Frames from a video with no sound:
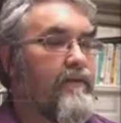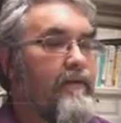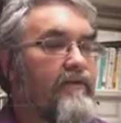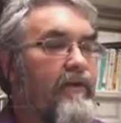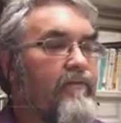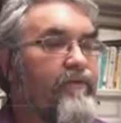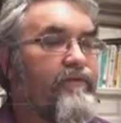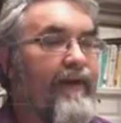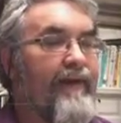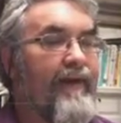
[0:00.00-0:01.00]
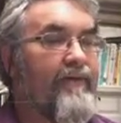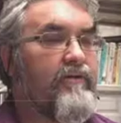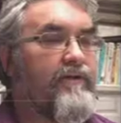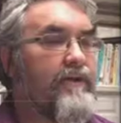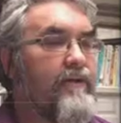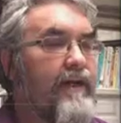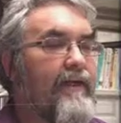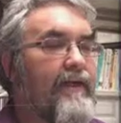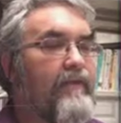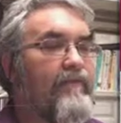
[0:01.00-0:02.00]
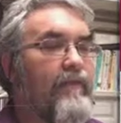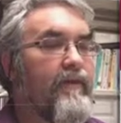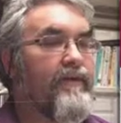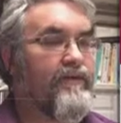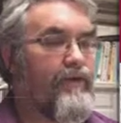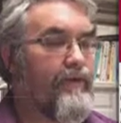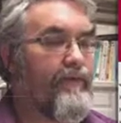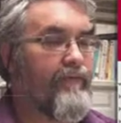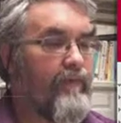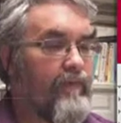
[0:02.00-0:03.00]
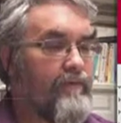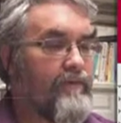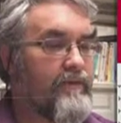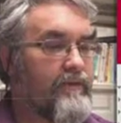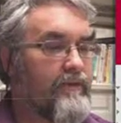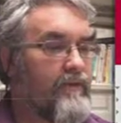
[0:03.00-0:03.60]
So I hope you'll find that interesting, and I look forward to seeing you in the forums,